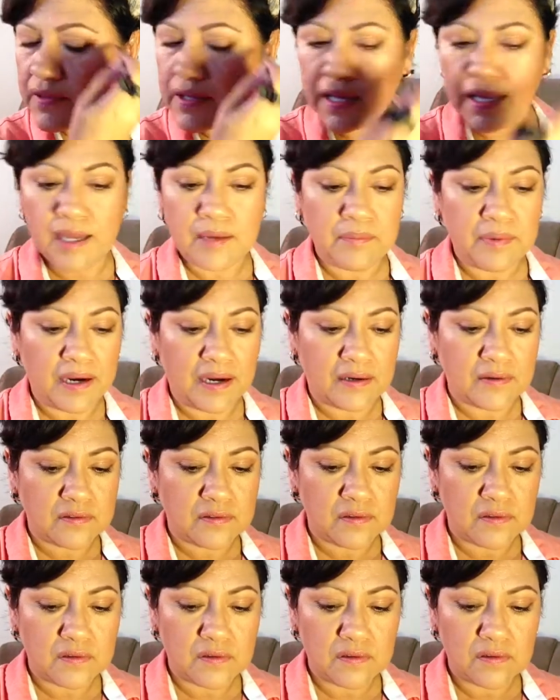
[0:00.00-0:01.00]
eyebrow
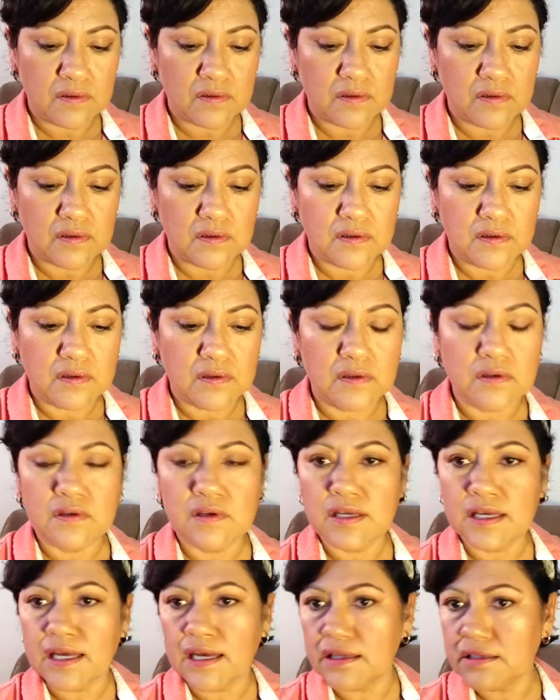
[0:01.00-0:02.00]

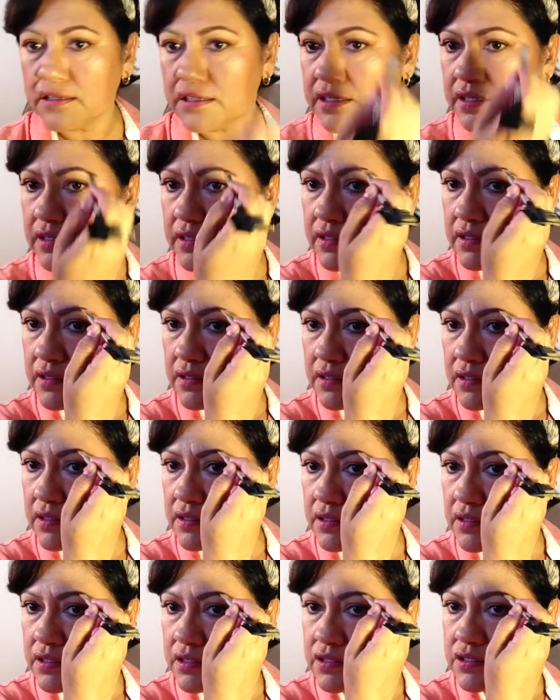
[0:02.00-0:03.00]
color
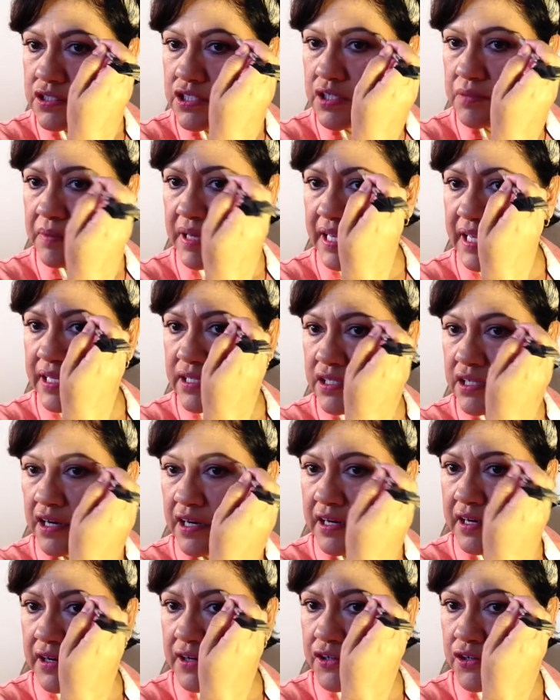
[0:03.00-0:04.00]
to make it
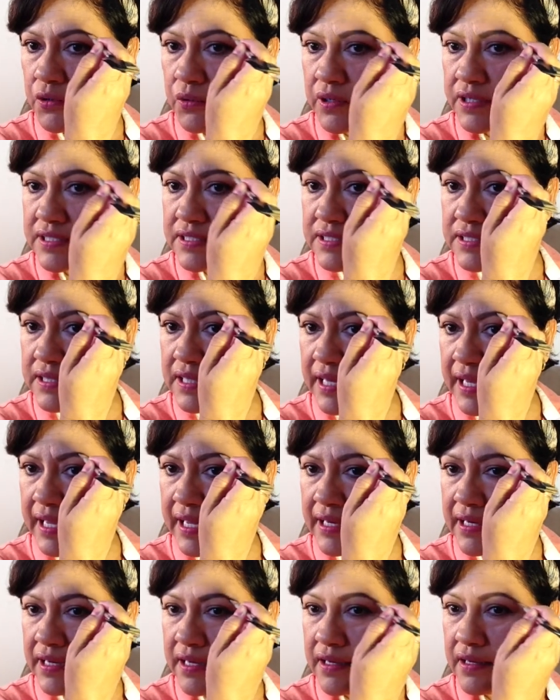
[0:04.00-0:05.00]
darker towards the
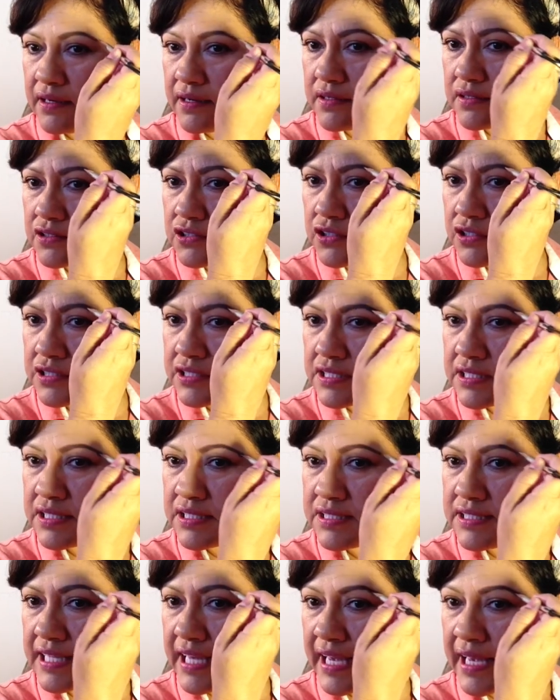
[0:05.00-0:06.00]
end, towards the
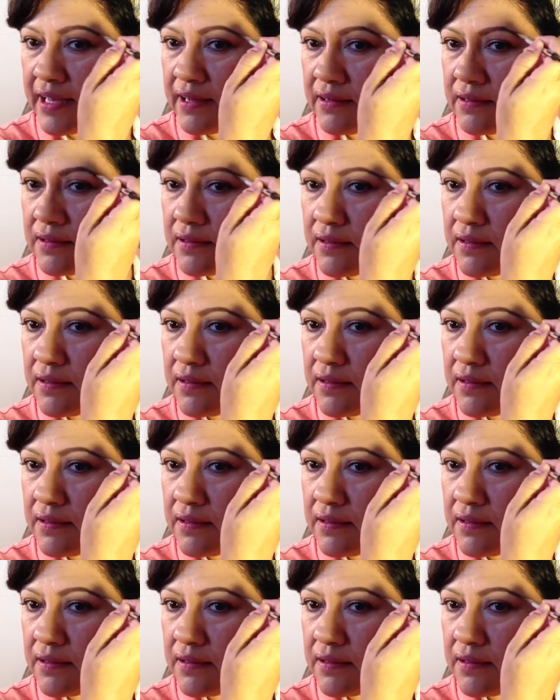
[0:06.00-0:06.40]
tail,